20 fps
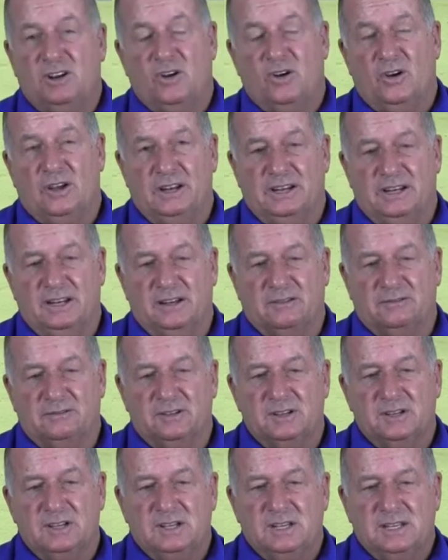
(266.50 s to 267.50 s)
highly
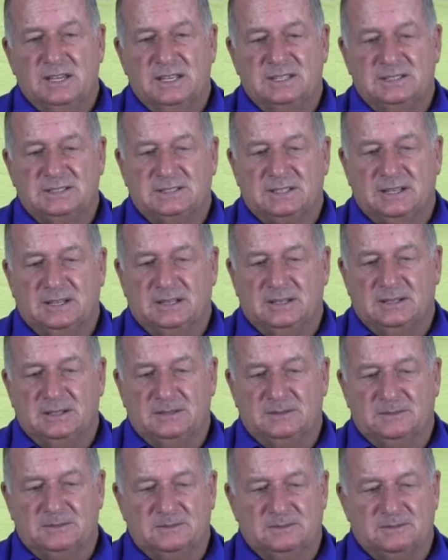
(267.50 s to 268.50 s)
enough. It's
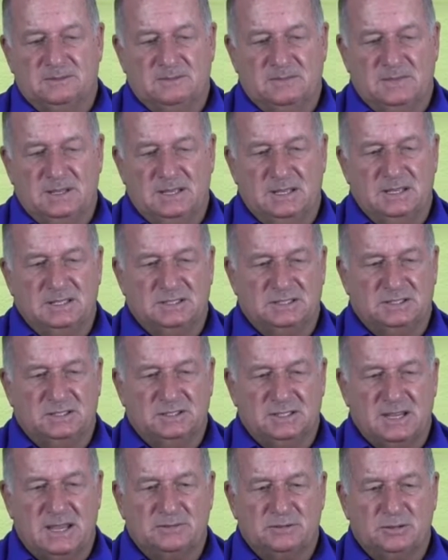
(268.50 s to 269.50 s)

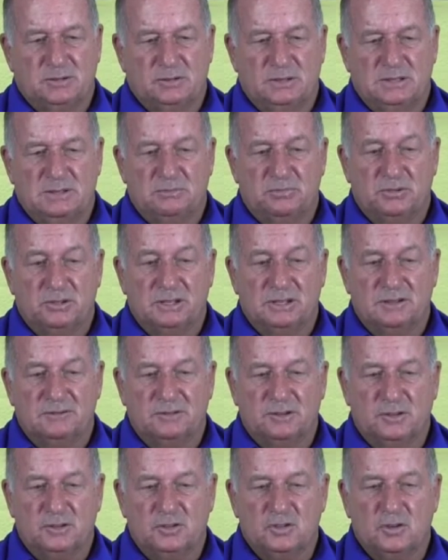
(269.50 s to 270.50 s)
just absolutely brilliant
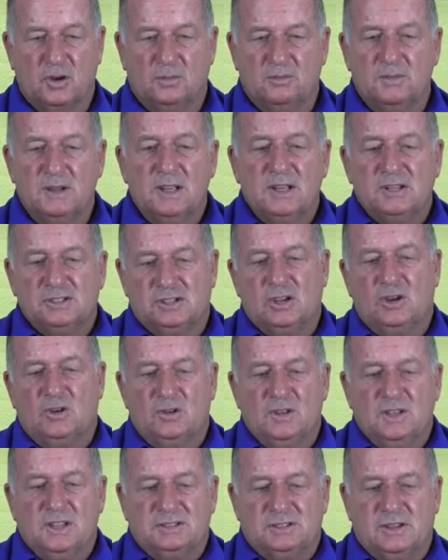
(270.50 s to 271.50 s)
for the job.
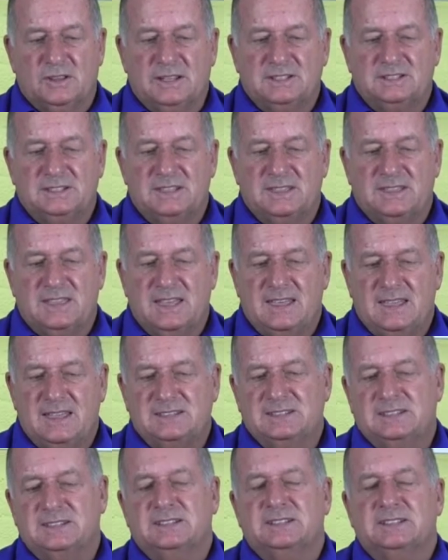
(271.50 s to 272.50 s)
So that's it there.
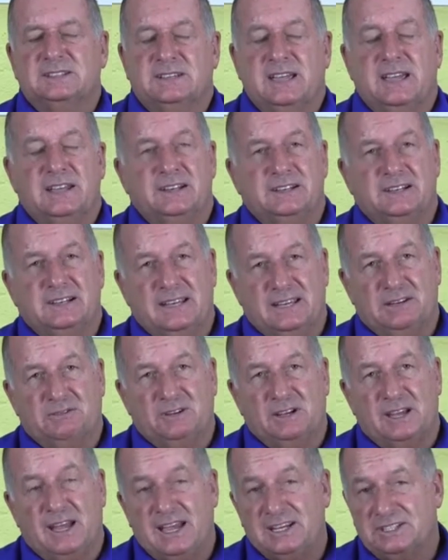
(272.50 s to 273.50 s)
That's the Canon
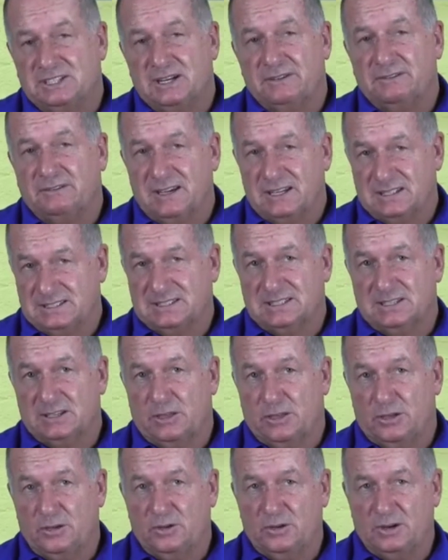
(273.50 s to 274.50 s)
Legria HF
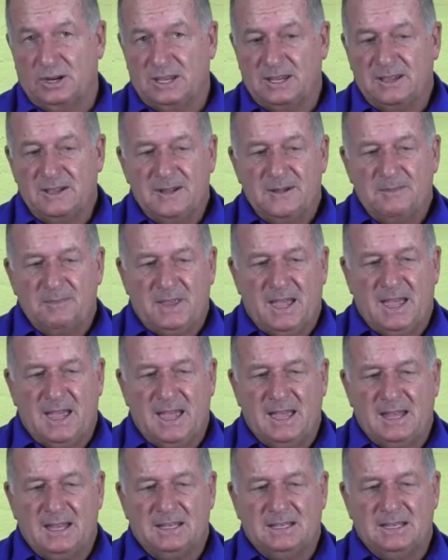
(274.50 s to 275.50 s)
S30,
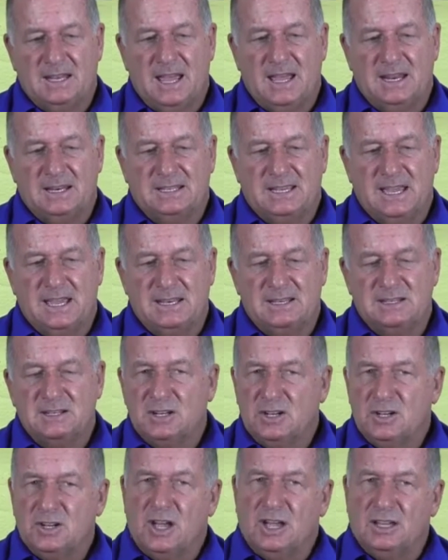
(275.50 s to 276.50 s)
and again,
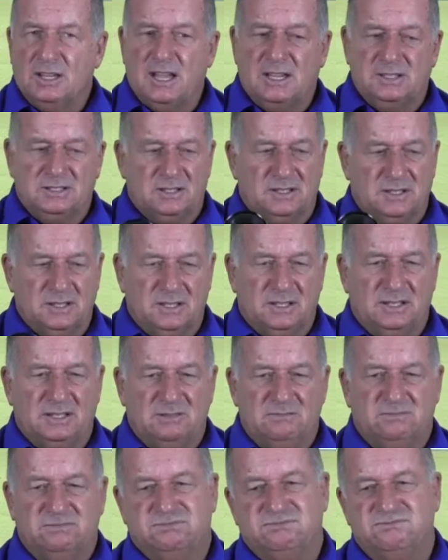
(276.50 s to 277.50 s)
as a